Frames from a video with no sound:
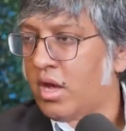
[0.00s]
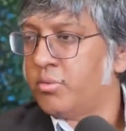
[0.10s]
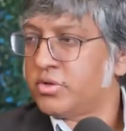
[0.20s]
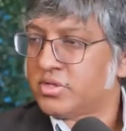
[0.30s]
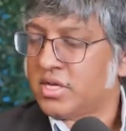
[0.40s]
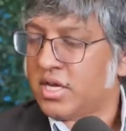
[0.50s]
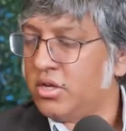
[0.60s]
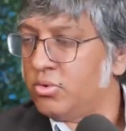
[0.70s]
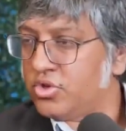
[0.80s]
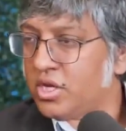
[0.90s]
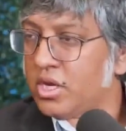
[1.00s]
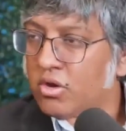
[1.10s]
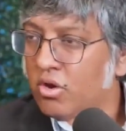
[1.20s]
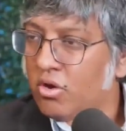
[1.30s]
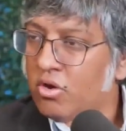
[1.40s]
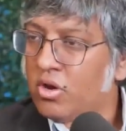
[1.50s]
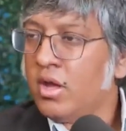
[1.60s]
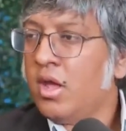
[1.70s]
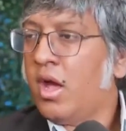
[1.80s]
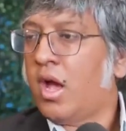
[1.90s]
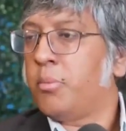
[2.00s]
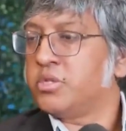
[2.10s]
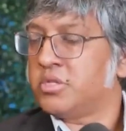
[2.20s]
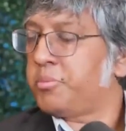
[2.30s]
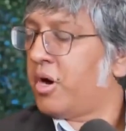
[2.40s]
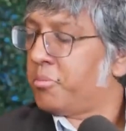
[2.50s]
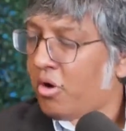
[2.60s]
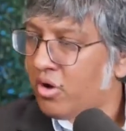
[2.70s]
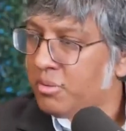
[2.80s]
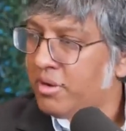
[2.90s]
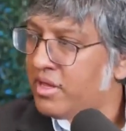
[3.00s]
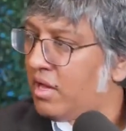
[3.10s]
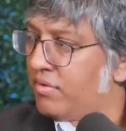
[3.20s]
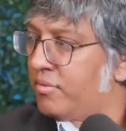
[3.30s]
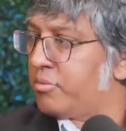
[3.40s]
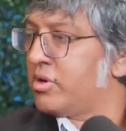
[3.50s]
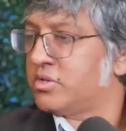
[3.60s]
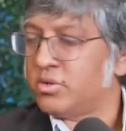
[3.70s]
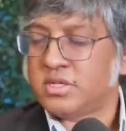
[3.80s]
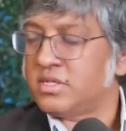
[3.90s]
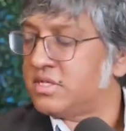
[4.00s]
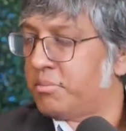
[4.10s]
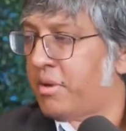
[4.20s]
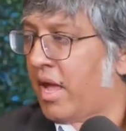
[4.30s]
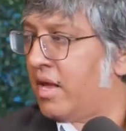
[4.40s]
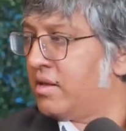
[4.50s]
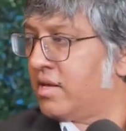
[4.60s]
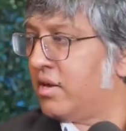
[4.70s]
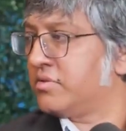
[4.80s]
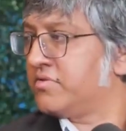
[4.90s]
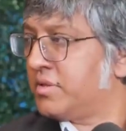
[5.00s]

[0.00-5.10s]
which is like a huge eagle, was inspired partly by the elephant bird. So this is in Sinbad, the Tales of